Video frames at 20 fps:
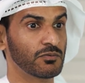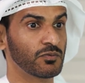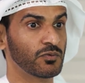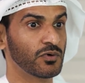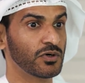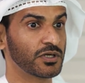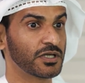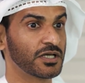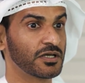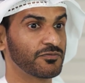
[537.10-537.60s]

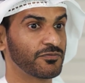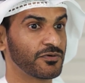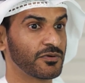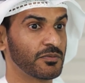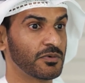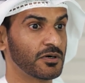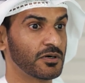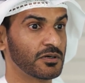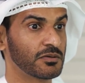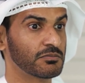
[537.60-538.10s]
Working from
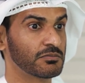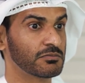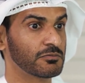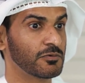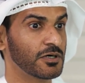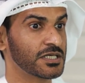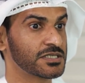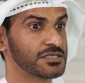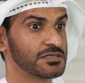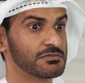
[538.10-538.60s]
home
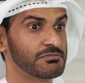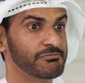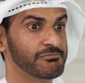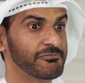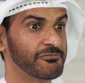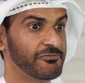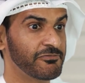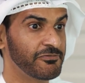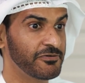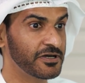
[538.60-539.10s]
was
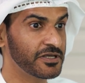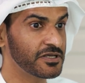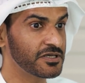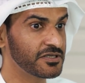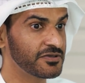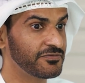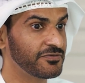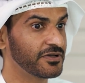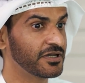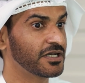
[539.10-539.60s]
very
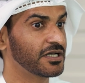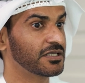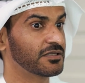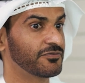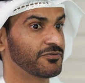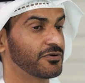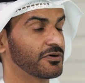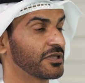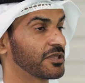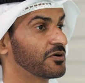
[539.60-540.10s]
difficult
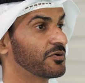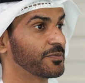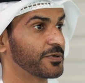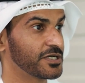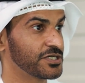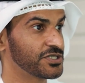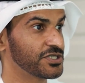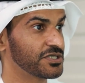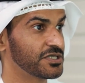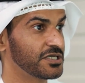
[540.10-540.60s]
for the
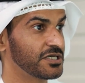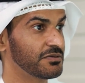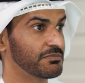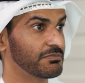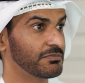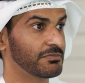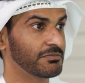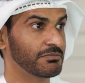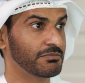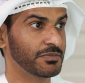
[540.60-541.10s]
operation team,
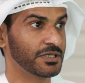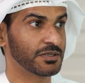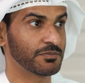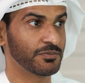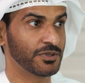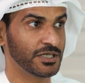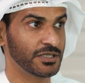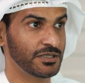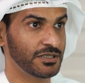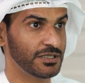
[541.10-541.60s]
but
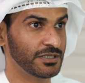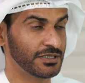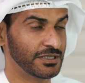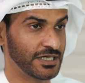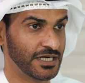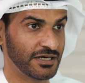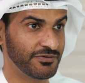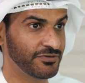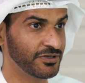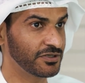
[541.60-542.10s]
by
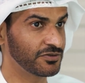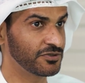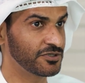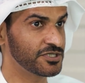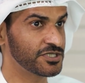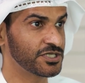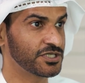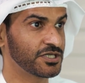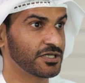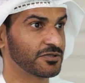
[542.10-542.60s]
having
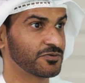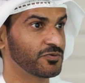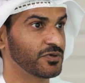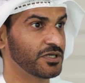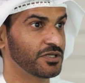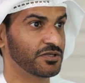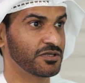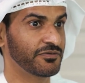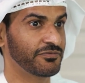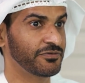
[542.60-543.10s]
digital twin
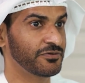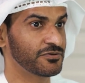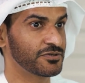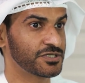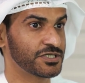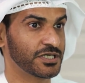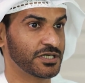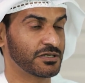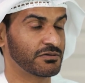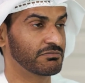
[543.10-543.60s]
in the
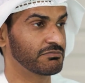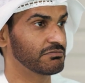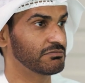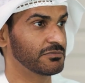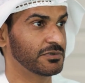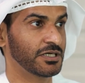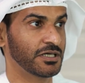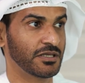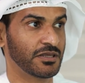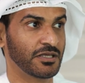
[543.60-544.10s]
future,
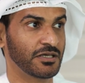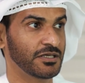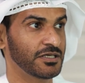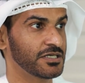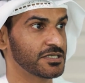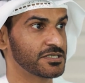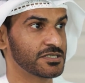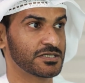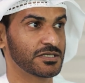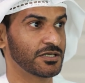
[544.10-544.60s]
I think
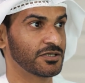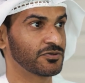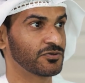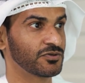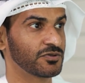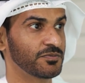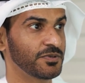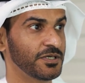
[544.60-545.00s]
yes, it could